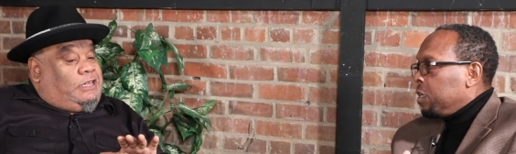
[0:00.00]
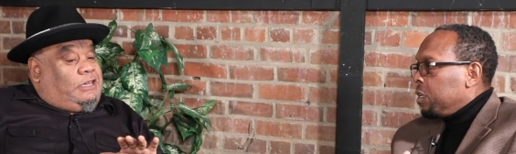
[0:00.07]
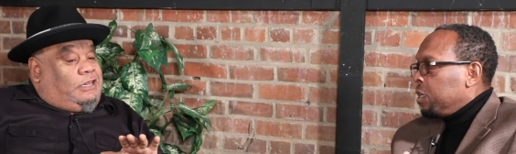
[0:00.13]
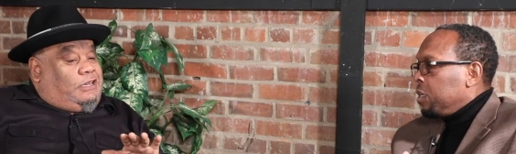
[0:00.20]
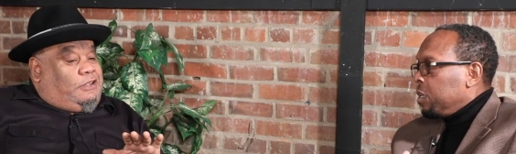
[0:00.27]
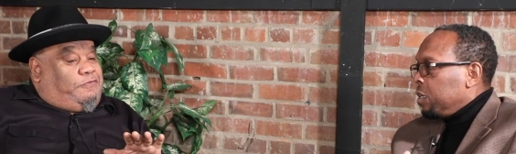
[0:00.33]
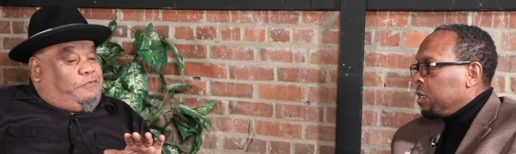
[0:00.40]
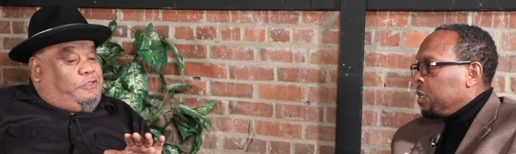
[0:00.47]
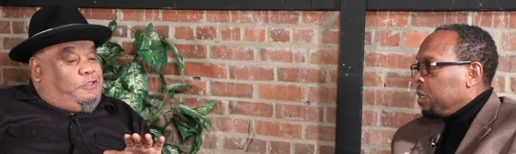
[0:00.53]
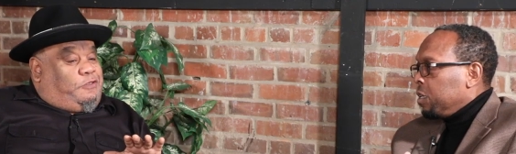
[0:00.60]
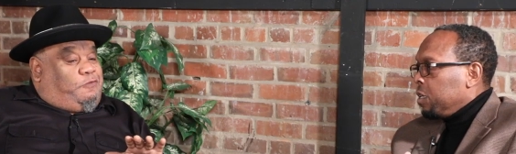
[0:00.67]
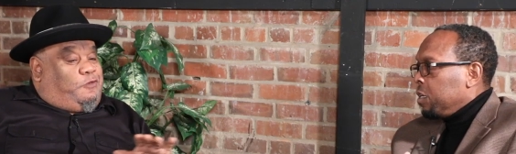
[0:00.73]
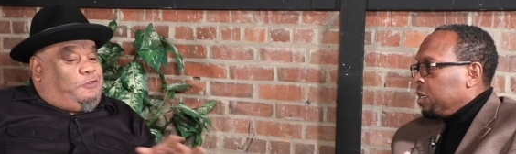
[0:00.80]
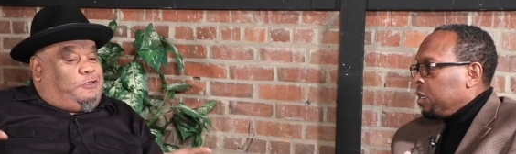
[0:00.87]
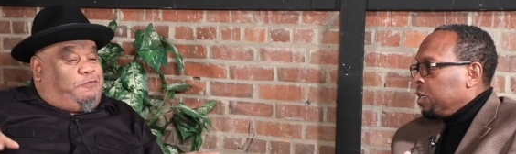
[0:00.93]
Speaker 1: it.
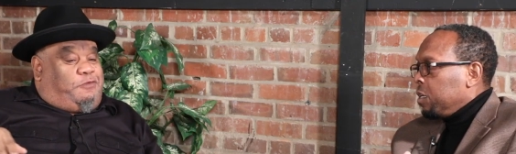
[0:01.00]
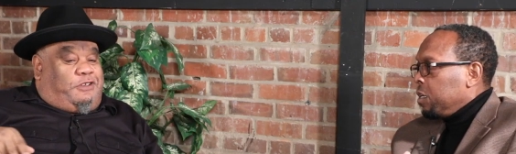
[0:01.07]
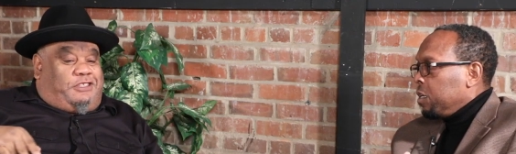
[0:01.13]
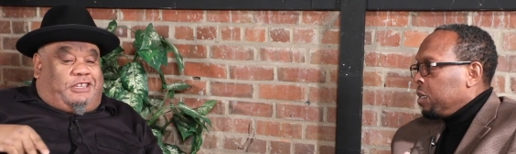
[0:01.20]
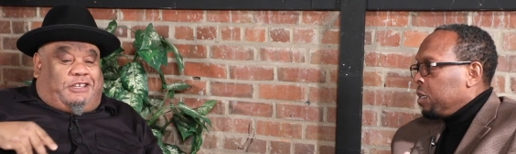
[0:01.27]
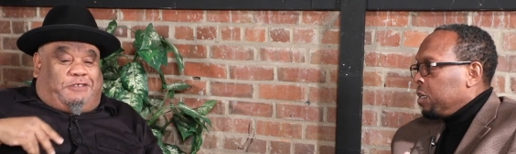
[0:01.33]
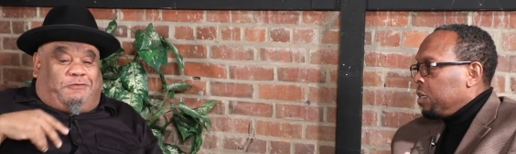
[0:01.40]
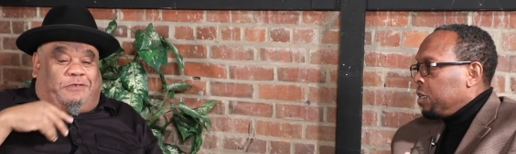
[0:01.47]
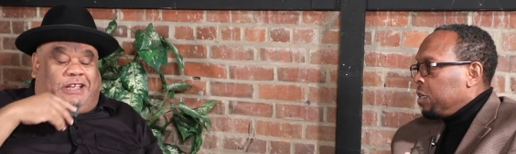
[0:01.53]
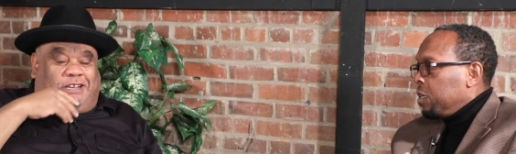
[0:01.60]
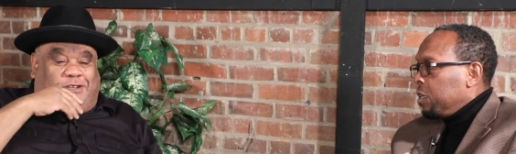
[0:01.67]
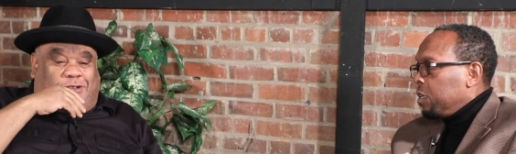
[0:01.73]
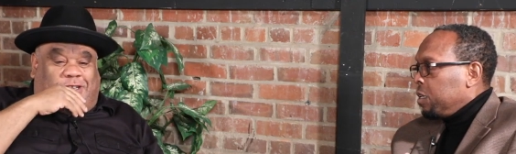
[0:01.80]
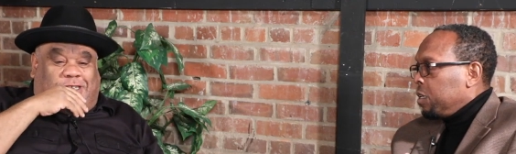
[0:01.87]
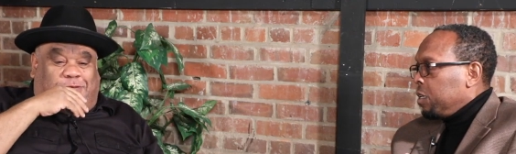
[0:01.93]
Who's the brother?
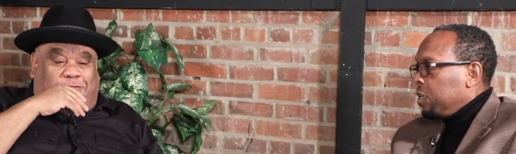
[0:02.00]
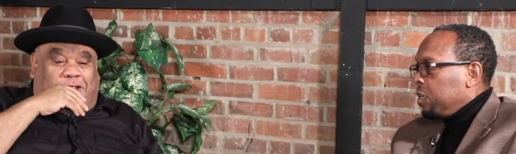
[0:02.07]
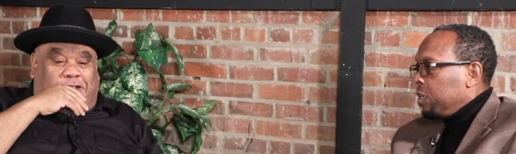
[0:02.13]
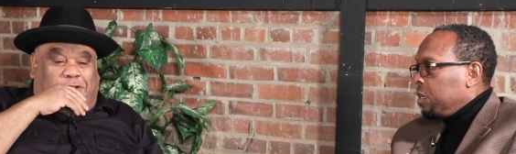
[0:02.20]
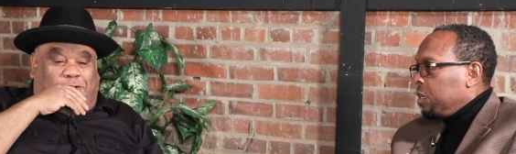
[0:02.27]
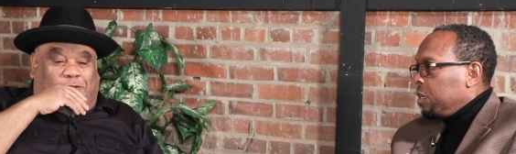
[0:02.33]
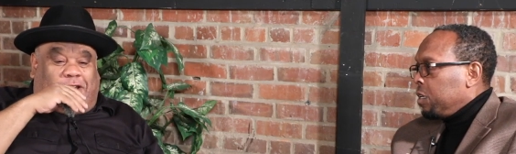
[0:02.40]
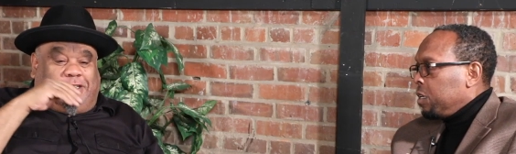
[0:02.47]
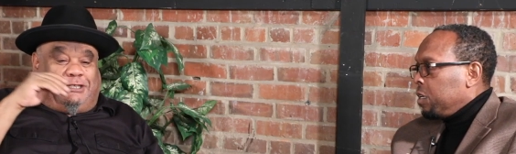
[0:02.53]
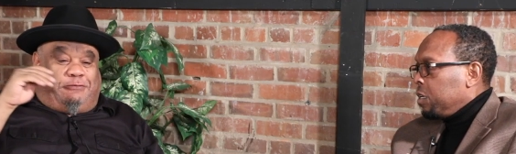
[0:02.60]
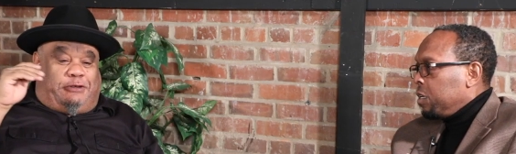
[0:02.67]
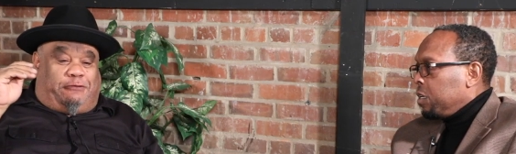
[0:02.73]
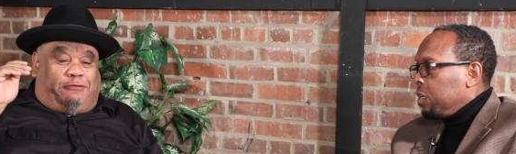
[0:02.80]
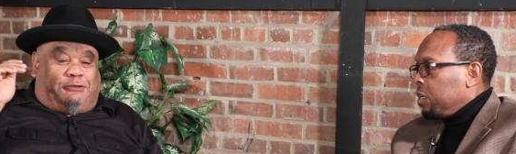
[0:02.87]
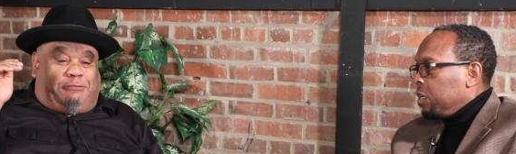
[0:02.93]
Randall, somebody who writes
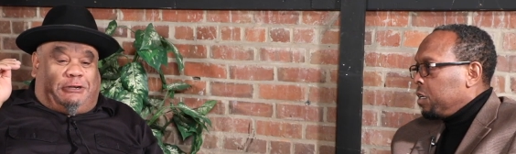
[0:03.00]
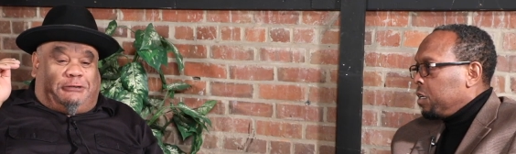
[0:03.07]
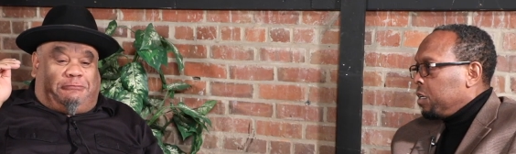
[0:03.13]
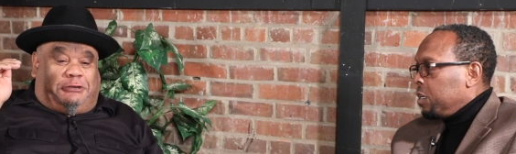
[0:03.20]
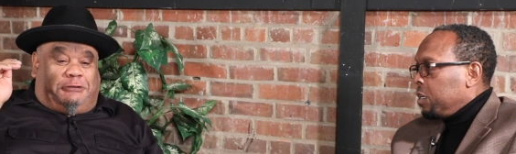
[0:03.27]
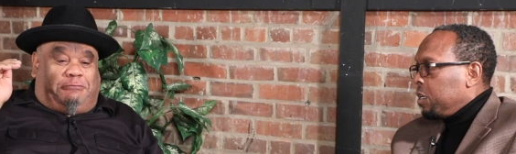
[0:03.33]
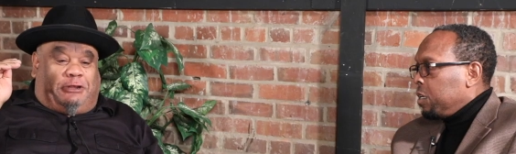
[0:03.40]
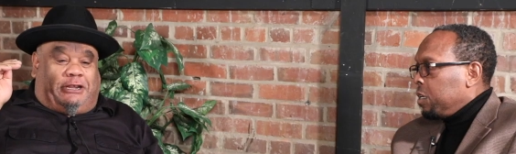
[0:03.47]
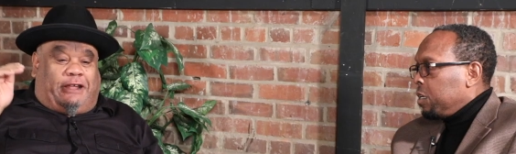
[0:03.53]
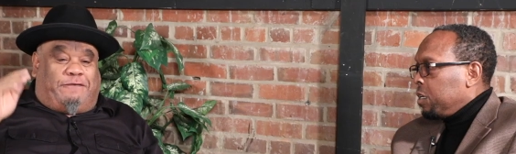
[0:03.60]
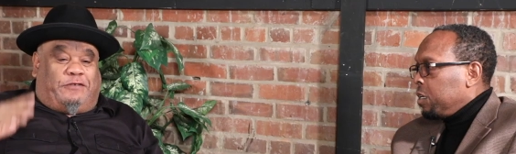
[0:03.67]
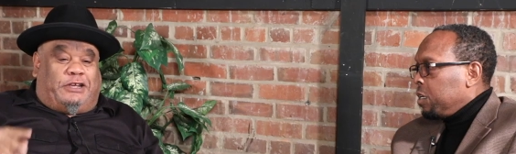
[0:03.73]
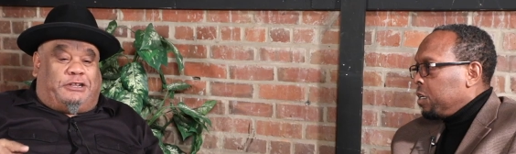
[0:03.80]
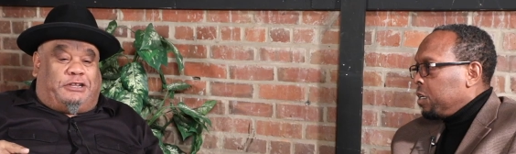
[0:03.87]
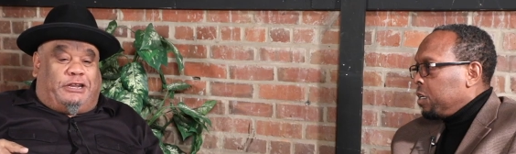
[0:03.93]
about respectability politics. I
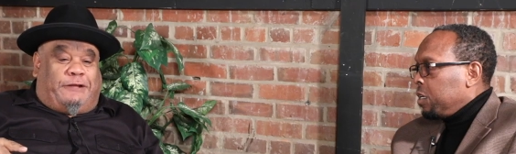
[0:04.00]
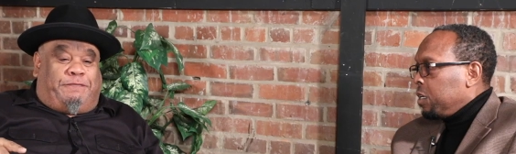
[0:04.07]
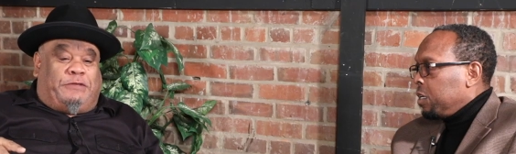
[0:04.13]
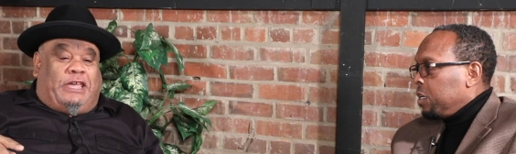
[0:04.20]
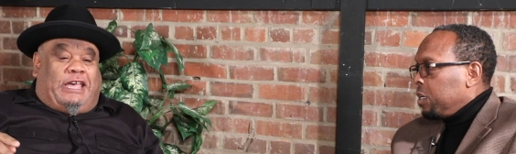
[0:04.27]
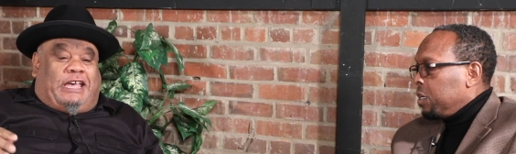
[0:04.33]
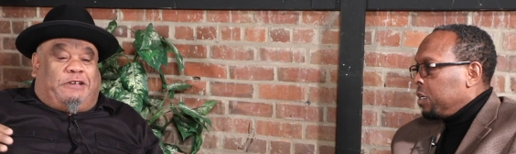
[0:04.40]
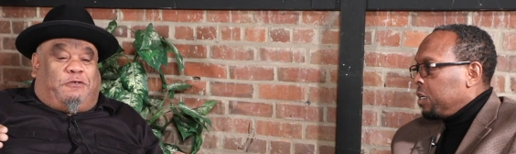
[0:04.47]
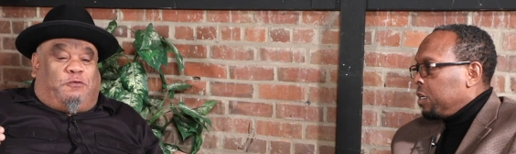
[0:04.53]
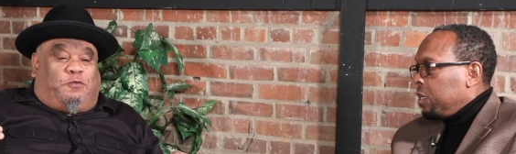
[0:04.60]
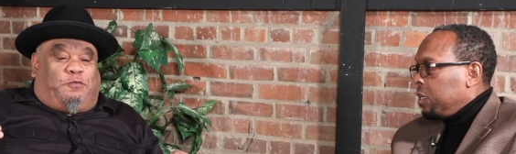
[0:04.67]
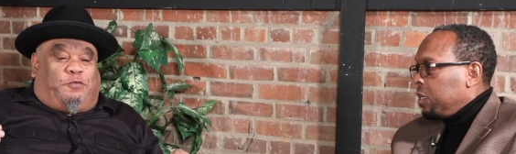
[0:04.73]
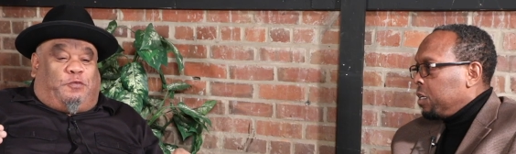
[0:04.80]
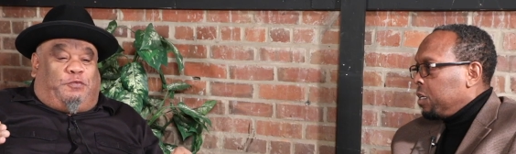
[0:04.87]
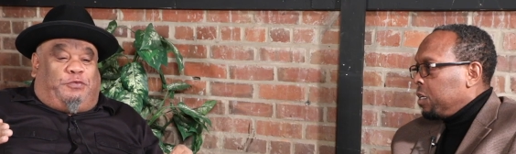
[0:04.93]
forget the name.
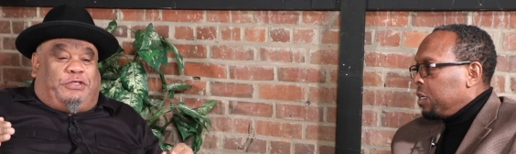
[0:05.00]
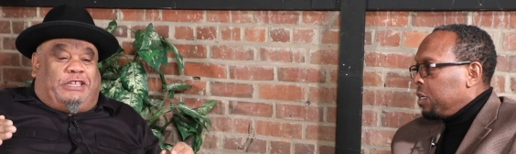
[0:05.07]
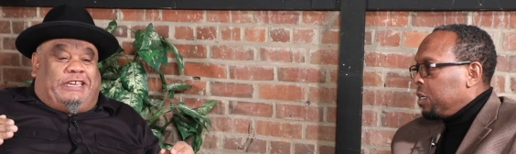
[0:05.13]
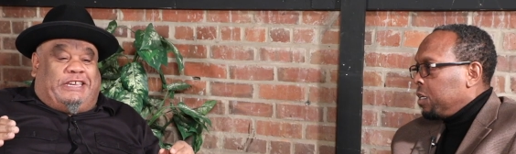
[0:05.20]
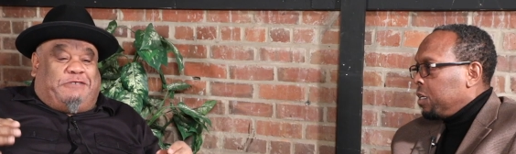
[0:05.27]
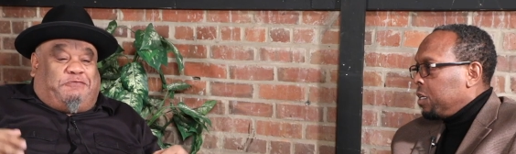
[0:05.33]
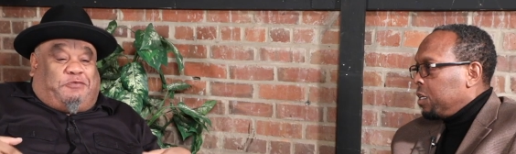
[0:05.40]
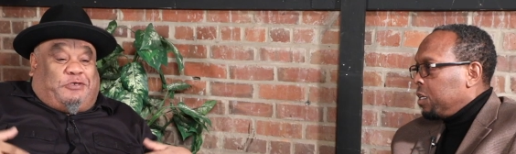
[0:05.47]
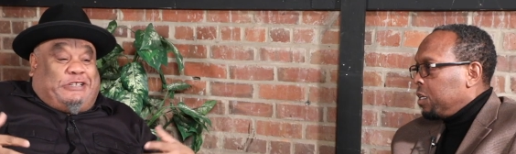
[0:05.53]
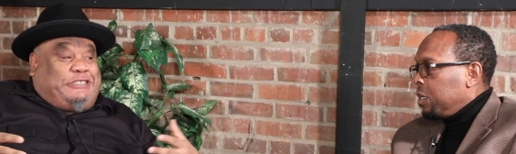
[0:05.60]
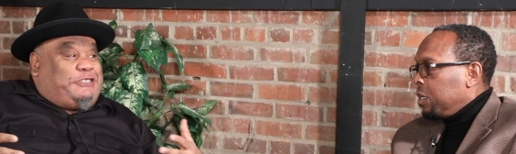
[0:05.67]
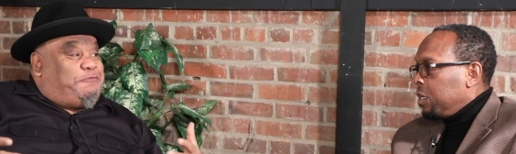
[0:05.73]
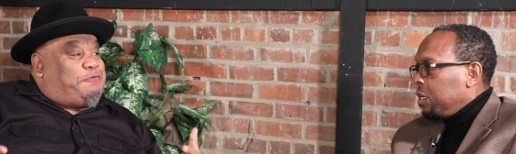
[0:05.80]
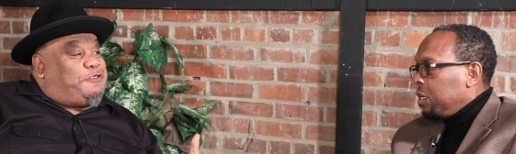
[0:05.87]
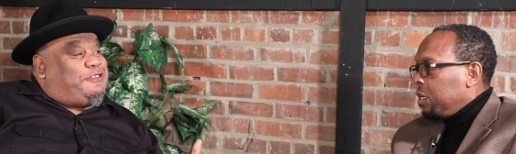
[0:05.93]
In
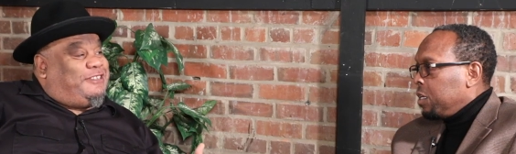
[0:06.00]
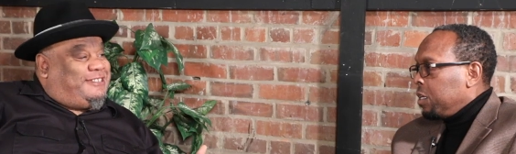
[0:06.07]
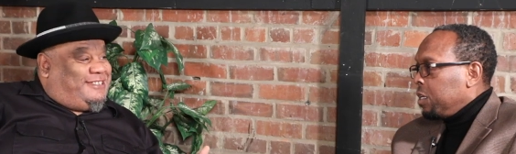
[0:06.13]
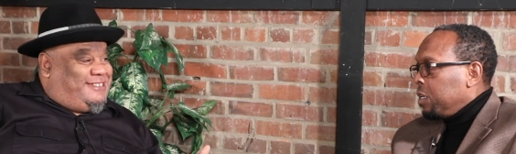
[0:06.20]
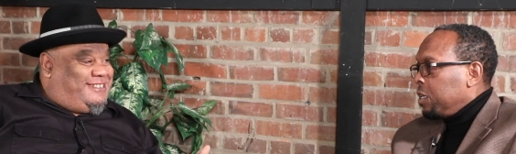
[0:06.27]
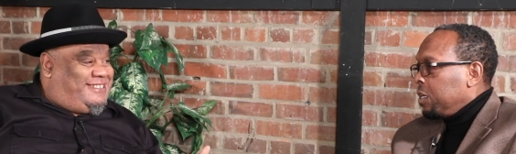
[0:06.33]
principle,